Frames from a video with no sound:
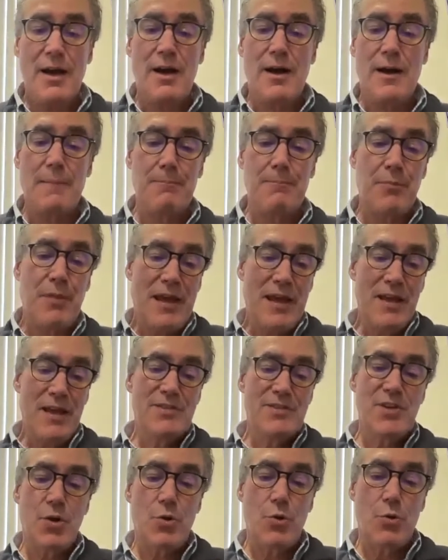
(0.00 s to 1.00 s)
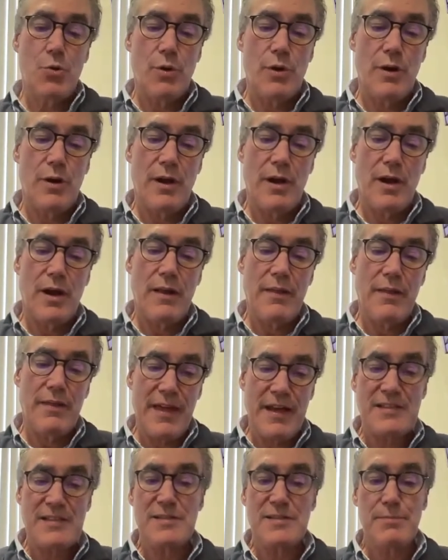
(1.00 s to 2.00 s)
Um, so
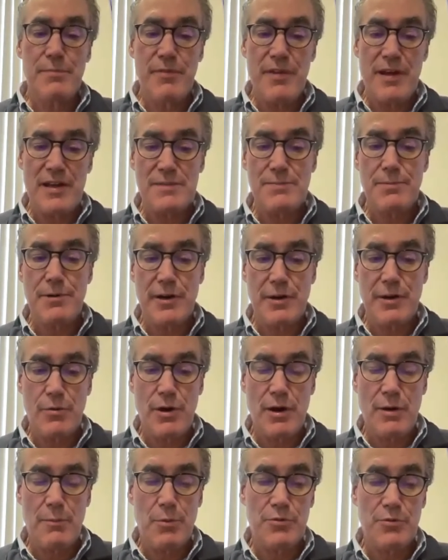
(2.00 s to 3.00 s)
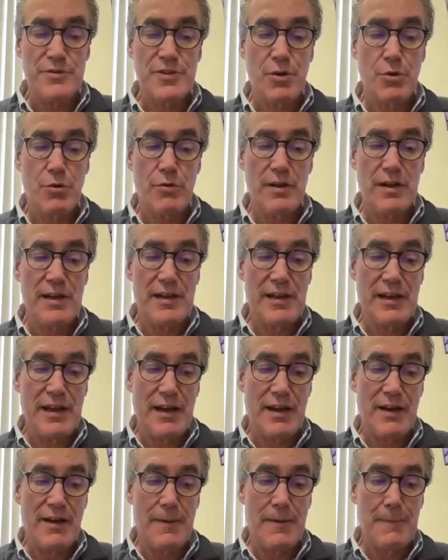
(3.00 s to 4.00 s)
that's that's been incredible. So the
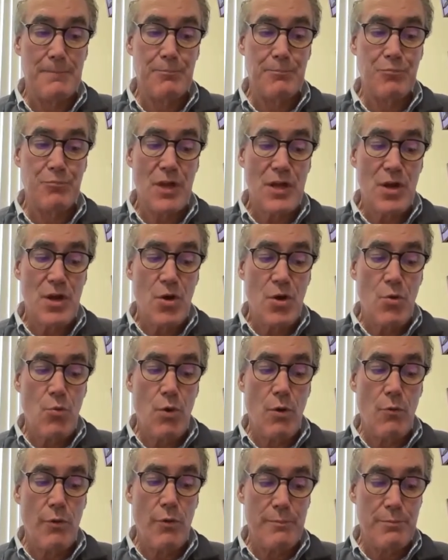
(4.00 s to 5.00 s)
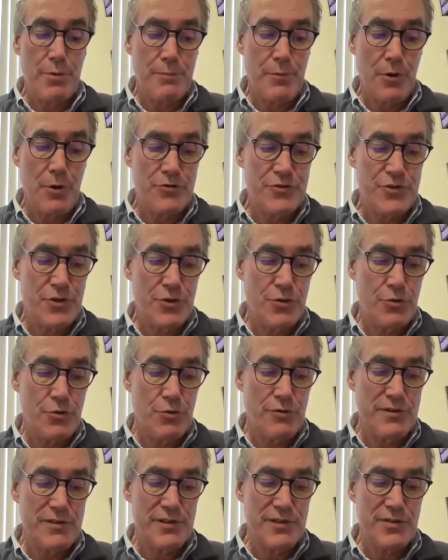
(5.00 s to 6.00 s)
um, what we propose to
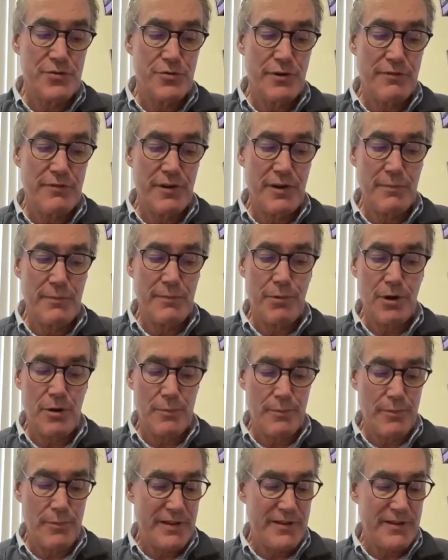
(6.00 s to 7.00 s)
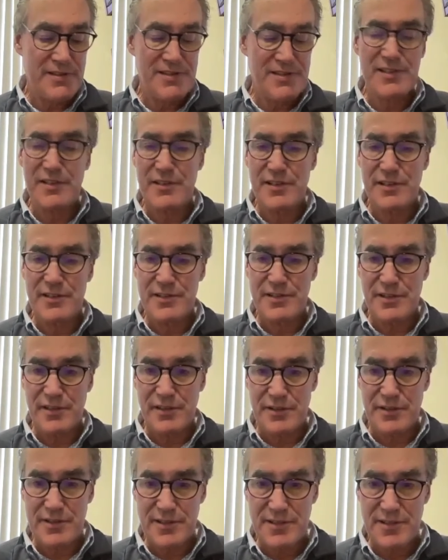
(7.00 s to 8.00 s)
do, this is driven in part by the
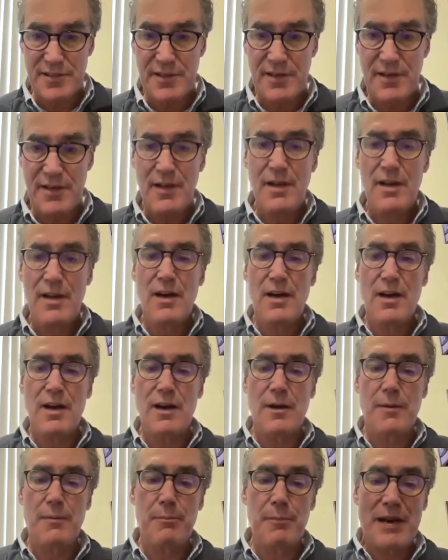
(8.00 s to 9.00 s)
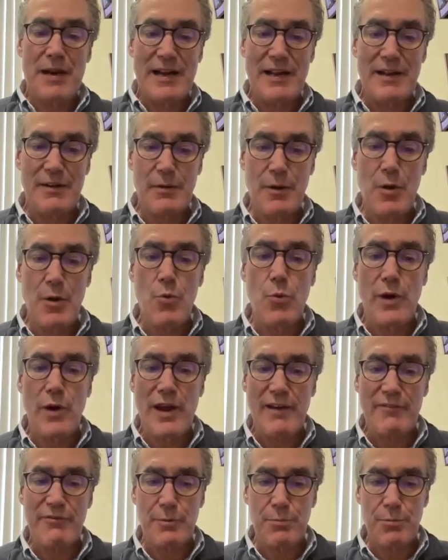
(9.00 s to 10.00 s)
statistics, uh, meaning we
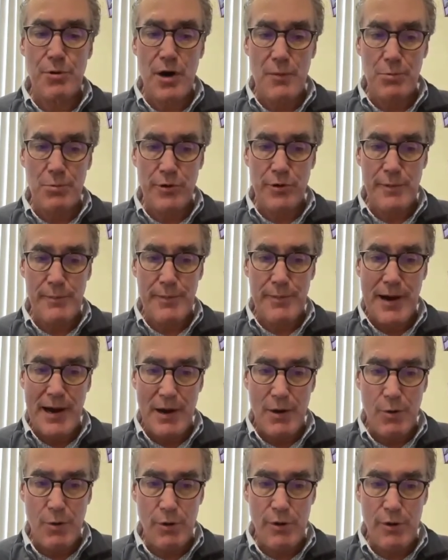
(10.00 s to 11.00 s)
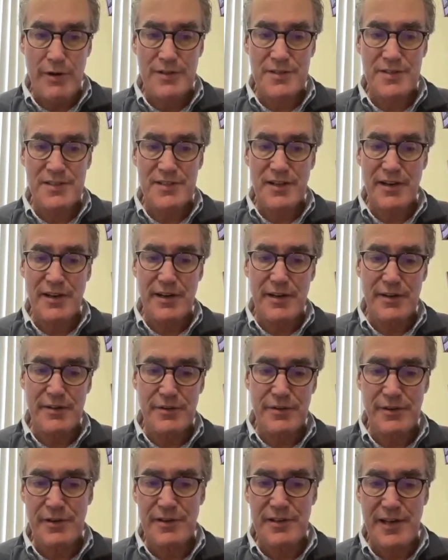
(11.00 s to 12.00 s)
have to properly power a study
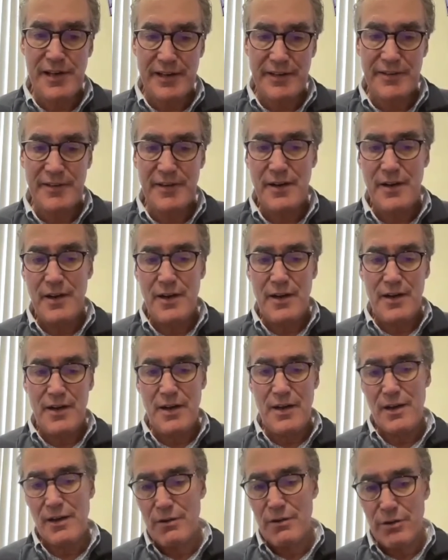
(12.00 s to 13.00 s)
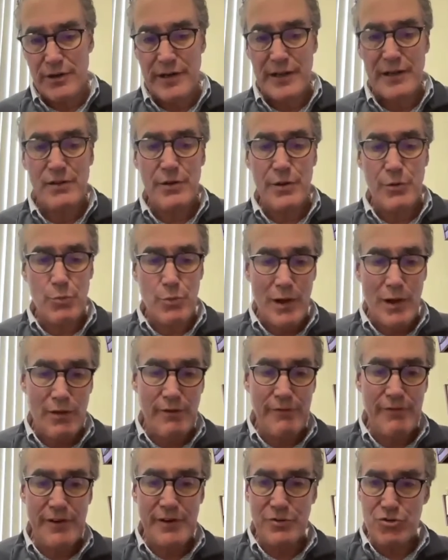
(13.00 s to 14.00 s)
to detect clinically
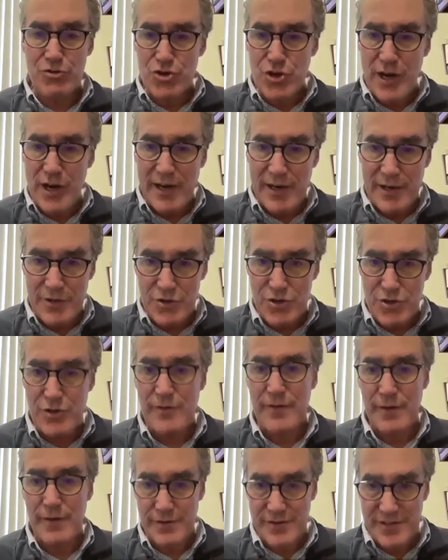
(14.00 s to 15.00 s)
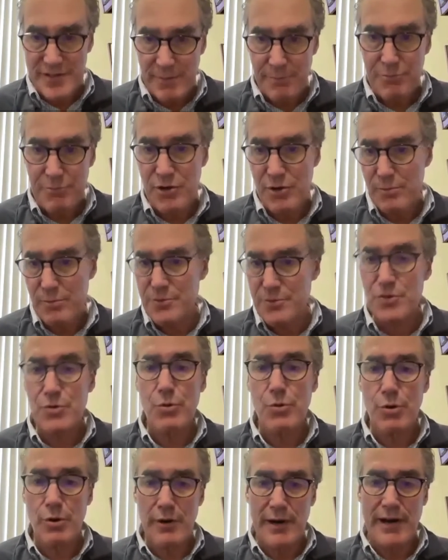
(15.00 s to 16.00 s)
relevant change in their symptoms
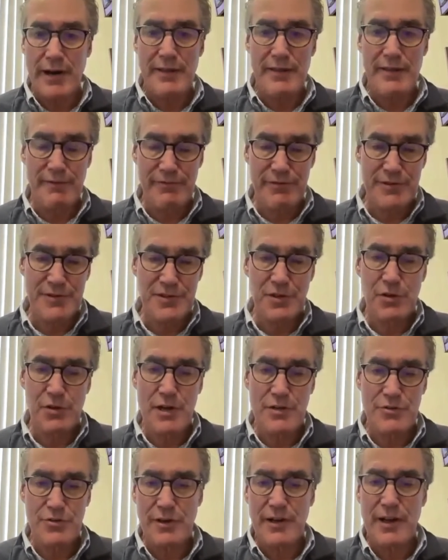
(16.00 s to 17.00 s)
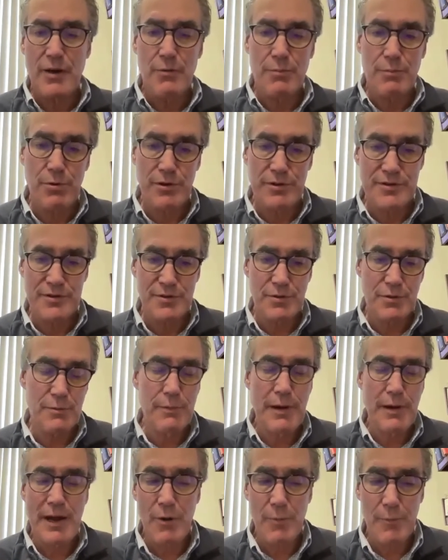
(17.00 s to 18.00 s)
or any of the physiologic outputs or
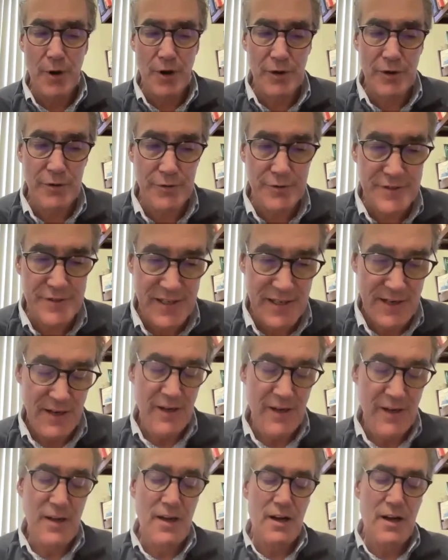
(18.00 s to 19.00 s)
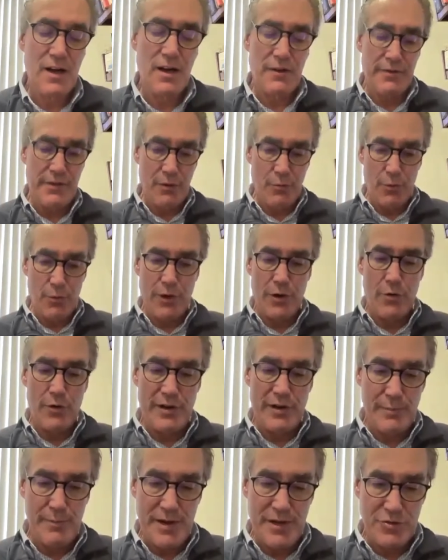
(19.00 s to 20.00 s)
biomarkers uh, that we're
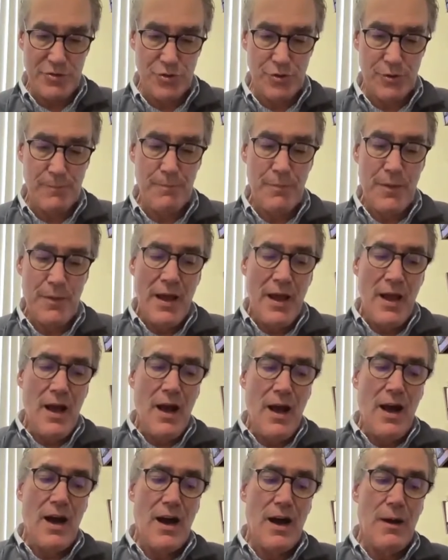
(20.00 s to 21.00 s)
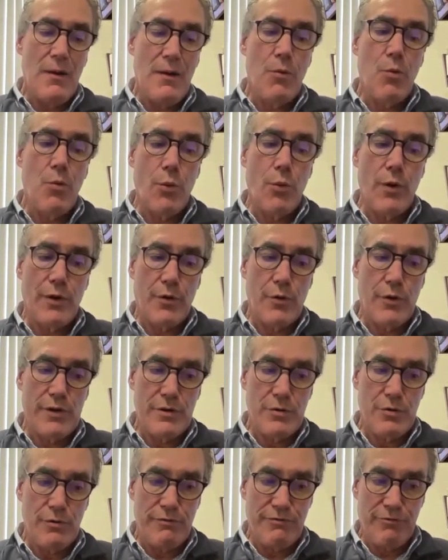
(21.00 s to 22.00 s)
going to measure. Uh, we're going
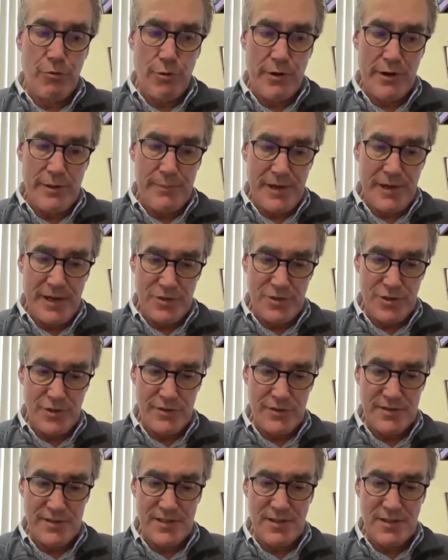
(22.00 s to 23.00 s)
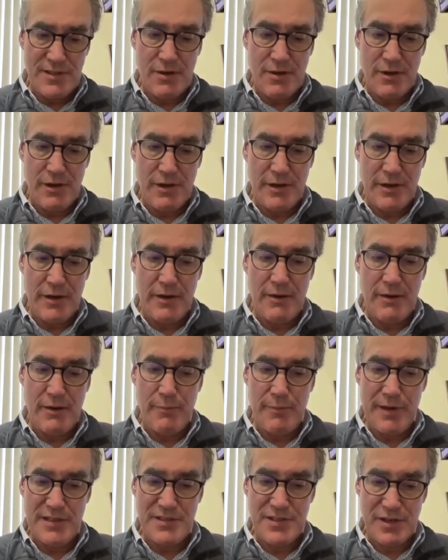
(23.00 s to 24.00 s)
to do 40 patients on
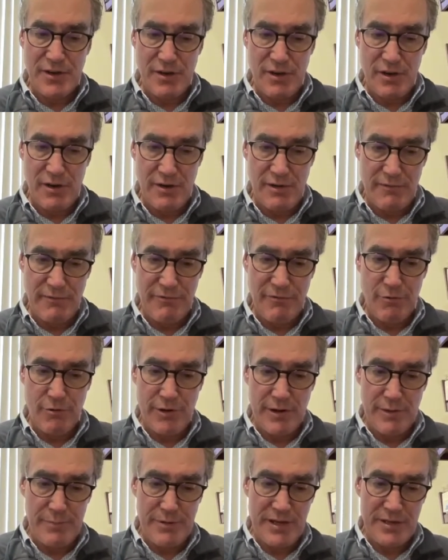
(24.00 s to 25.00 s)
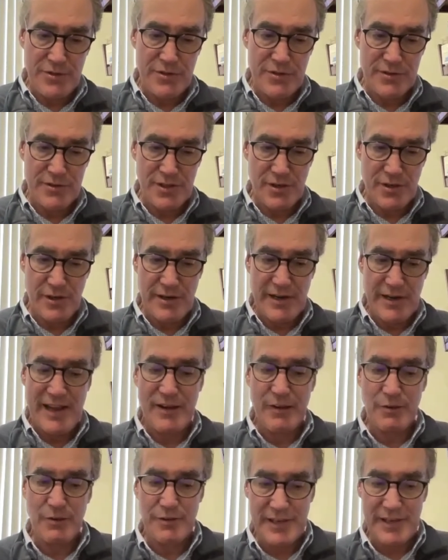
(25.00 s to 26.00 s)
mestinon, 40 patients on
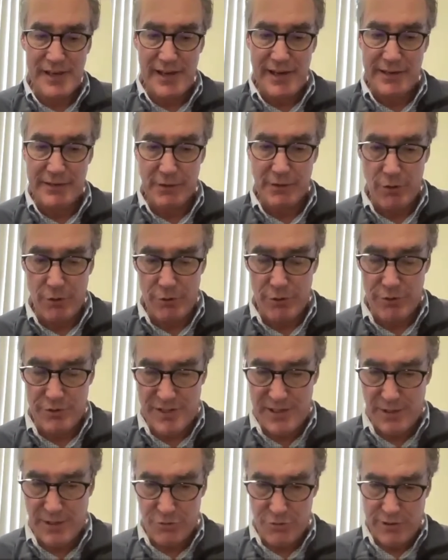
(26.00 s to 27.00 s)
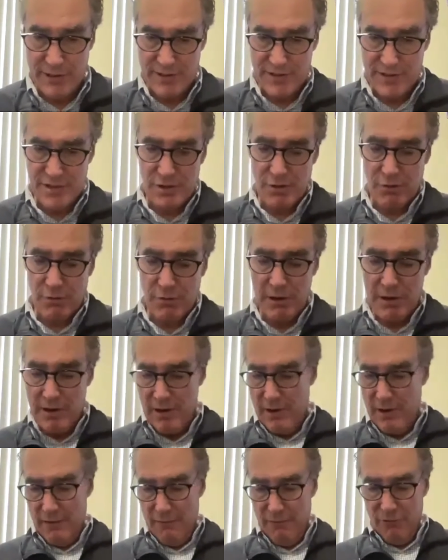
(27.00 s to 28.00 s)
LDN, low-dose naltrexone,
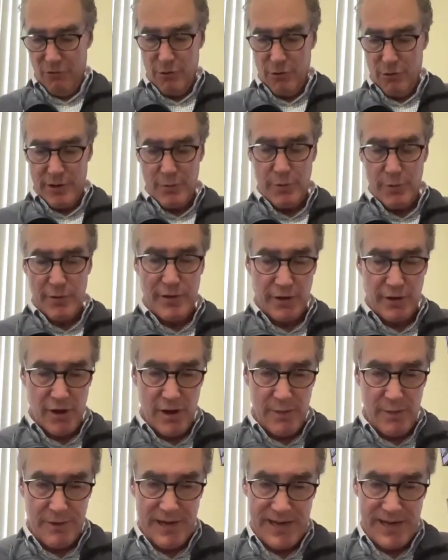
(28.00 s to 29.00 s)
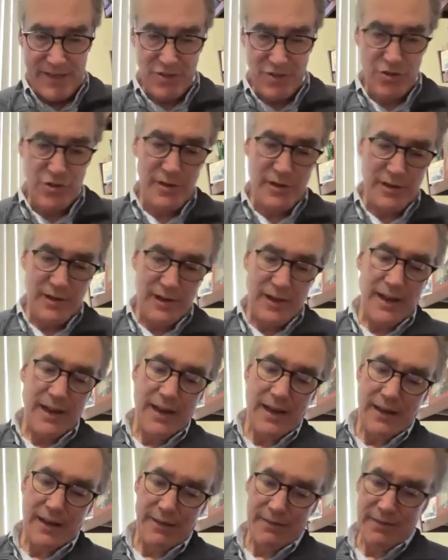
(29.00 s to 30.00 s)
40 with a combination,
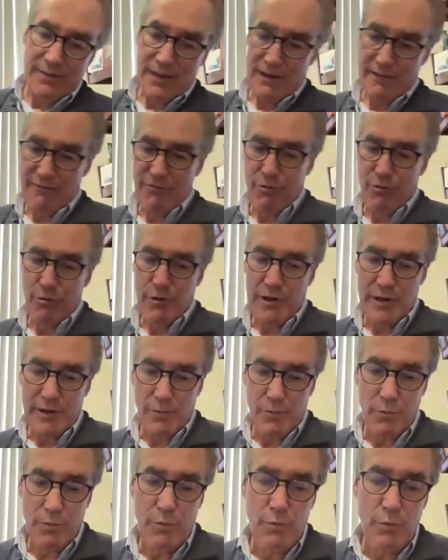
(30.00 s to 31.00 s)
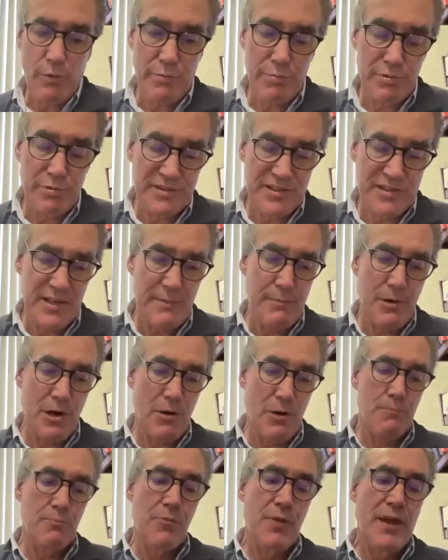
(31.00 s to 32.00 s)
and then 40 with
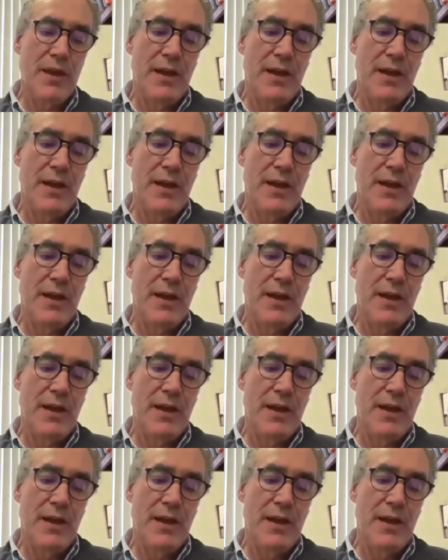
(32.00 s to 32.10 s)
placebo.